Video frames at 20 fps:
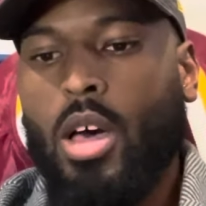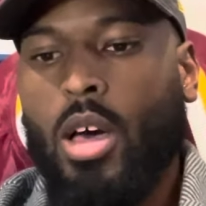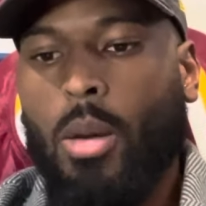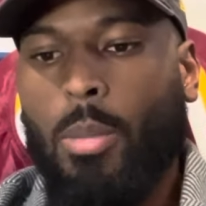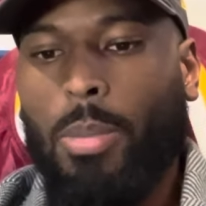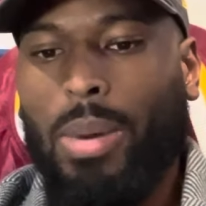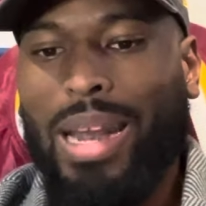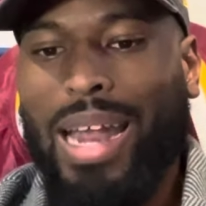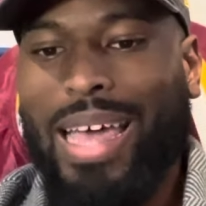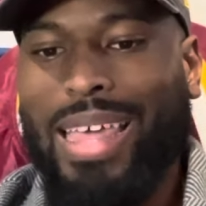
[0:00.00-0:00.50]

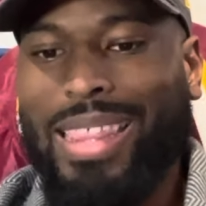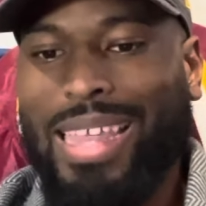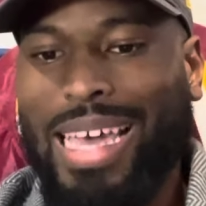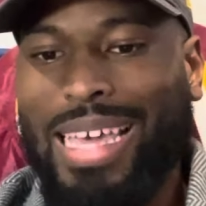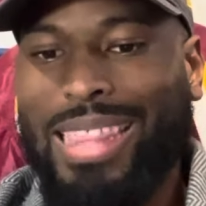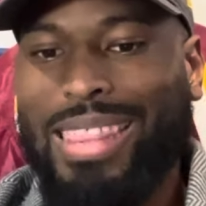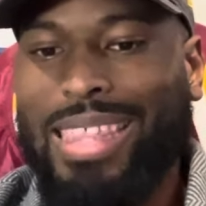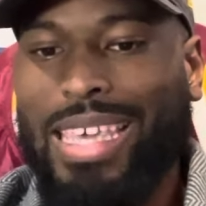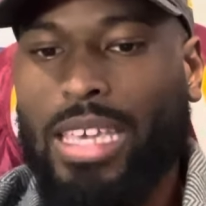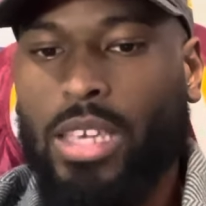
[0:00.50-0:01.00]
But
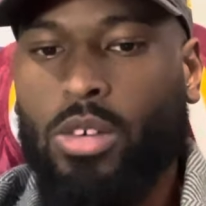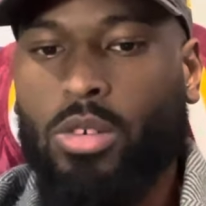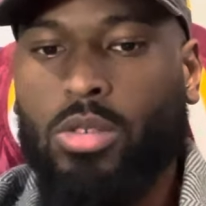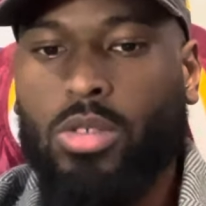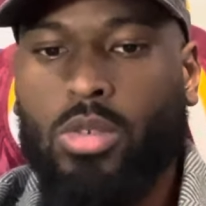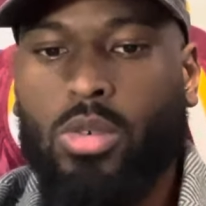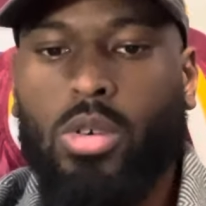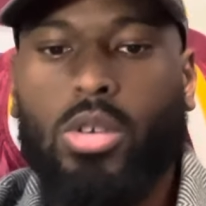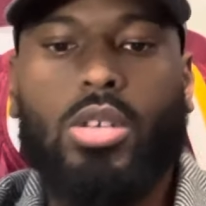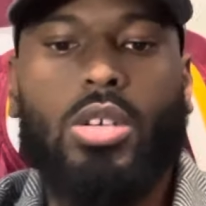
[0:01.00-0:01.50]
I think he'll
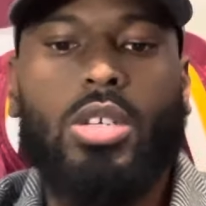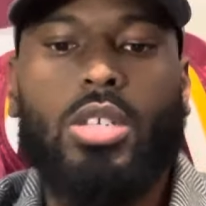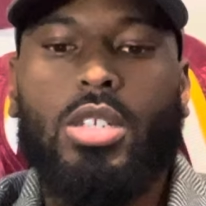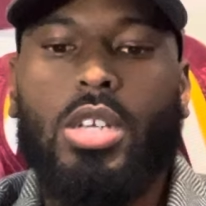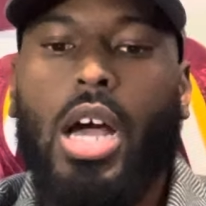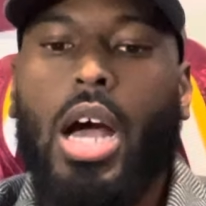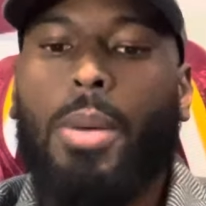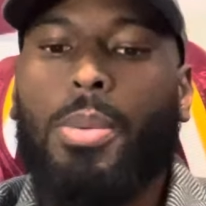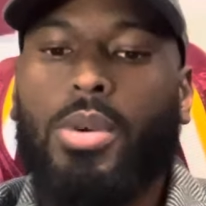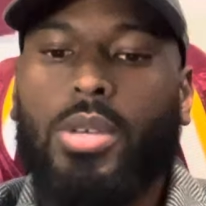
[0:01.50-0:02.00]
do a good
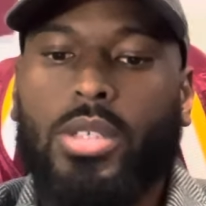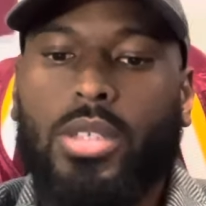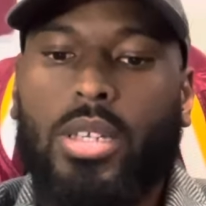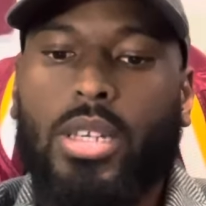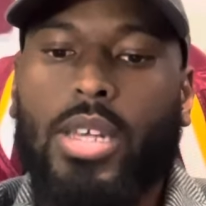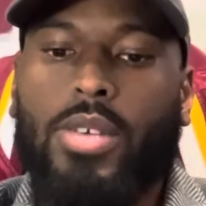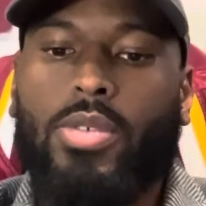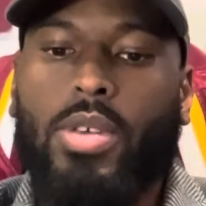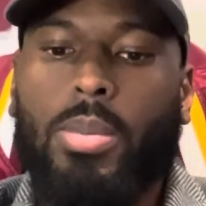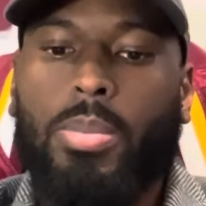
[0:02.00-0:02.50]
job on
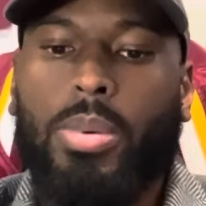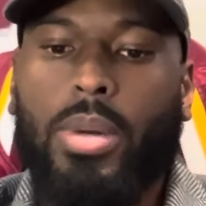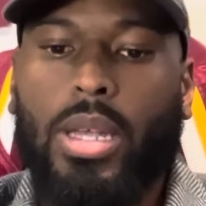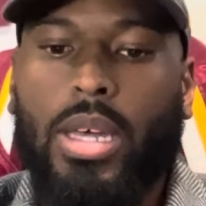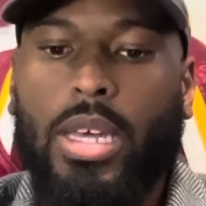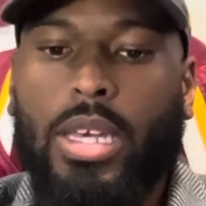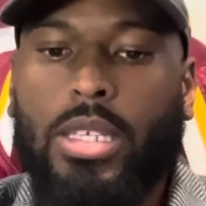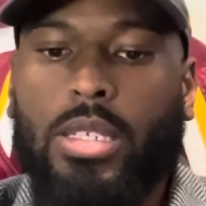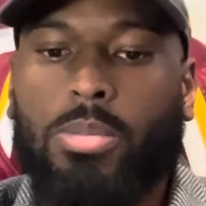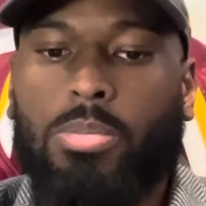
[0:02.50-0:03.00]
Sunday if he
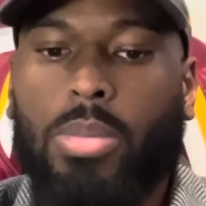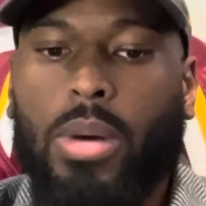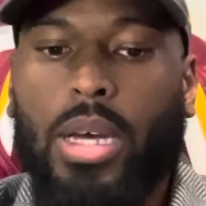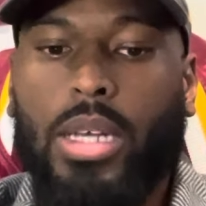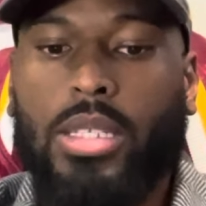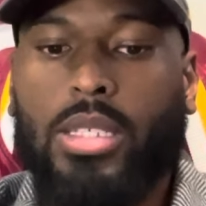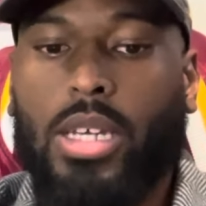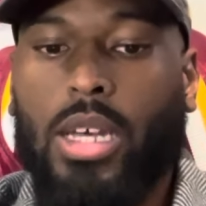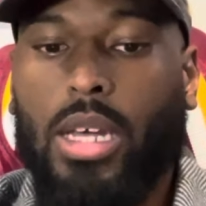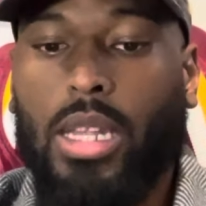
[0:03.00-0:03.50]
plays.
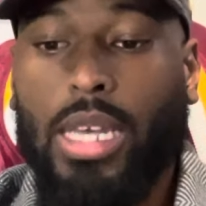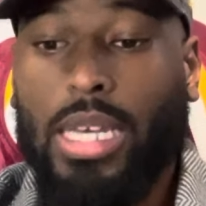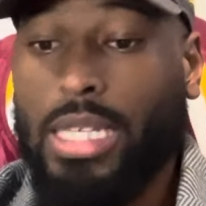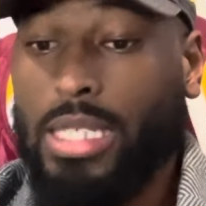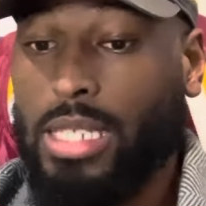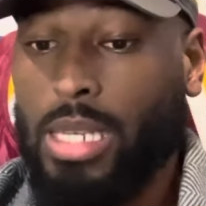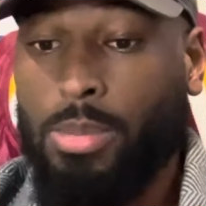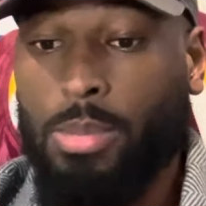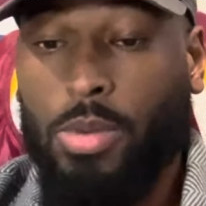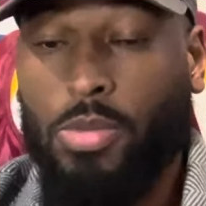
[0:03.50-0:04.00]
But like I
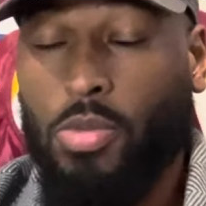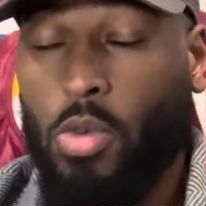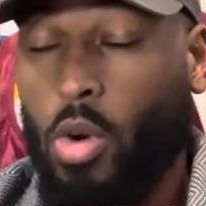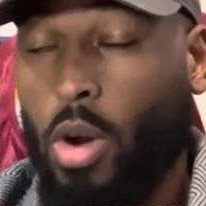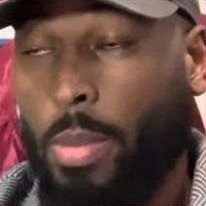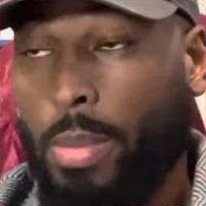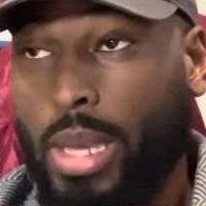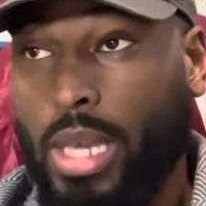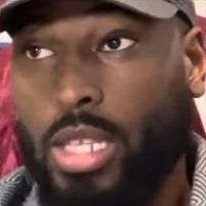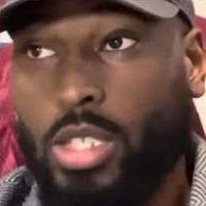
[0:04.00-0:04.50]
said before,
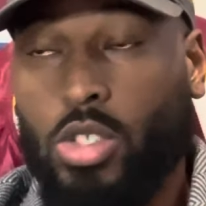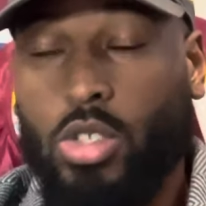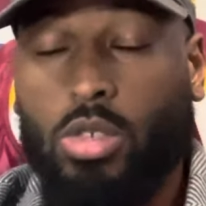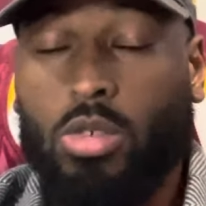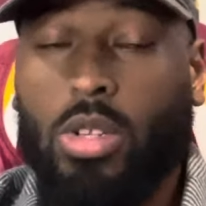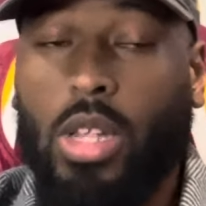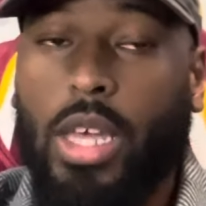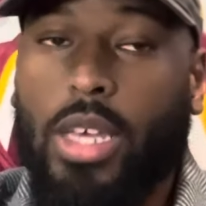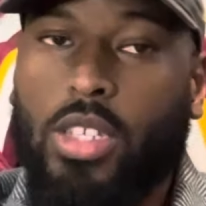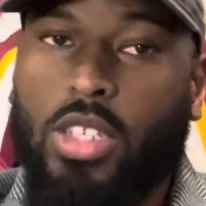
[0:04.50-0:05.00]
I mean,
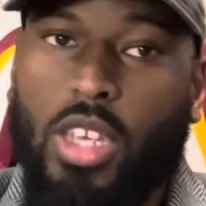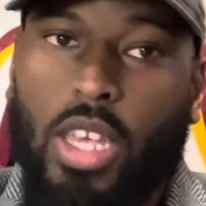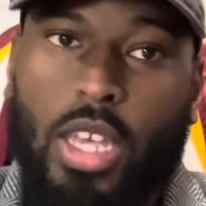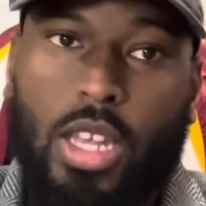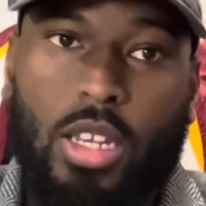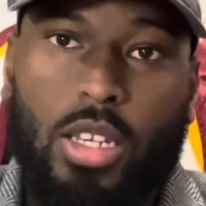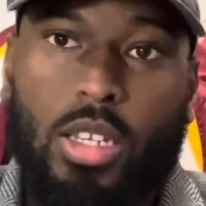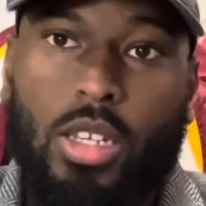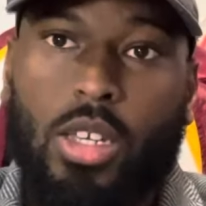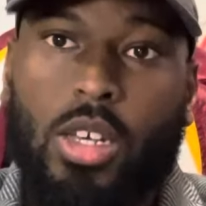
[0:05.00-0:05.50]
too, like
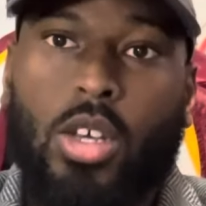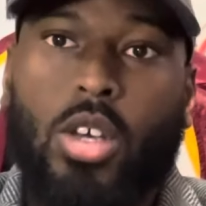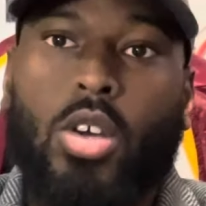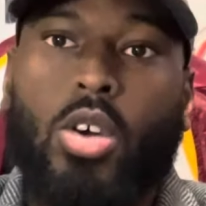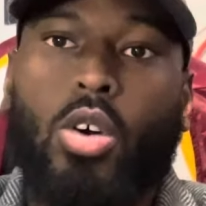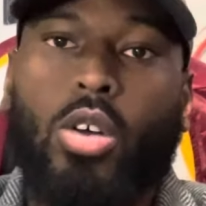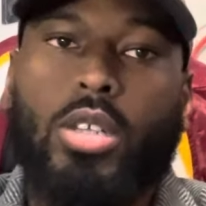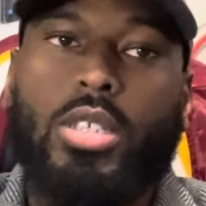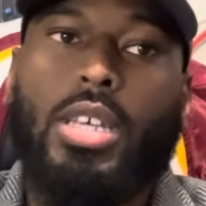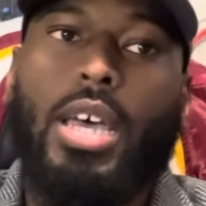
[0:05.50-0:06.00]
Jayden
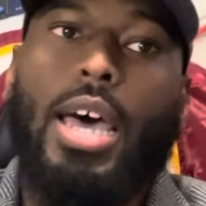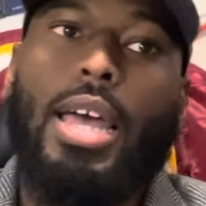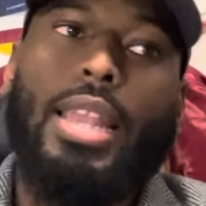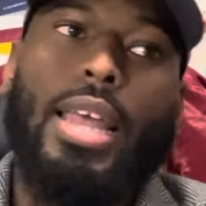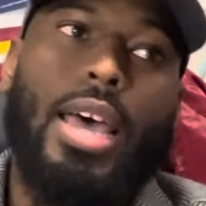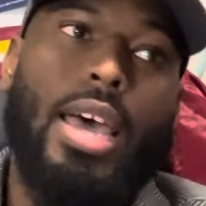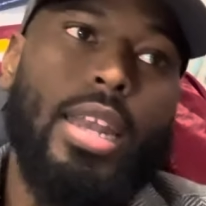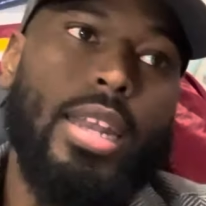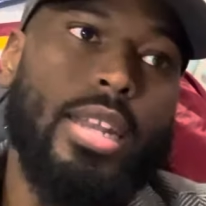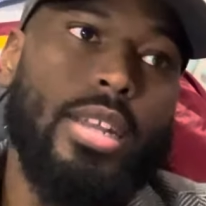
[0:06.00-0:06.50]
on the
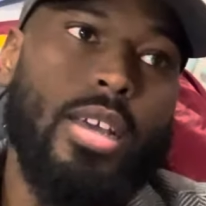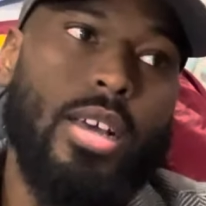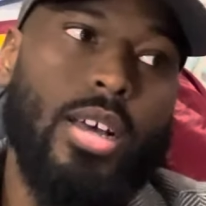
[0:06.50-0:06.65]
sideline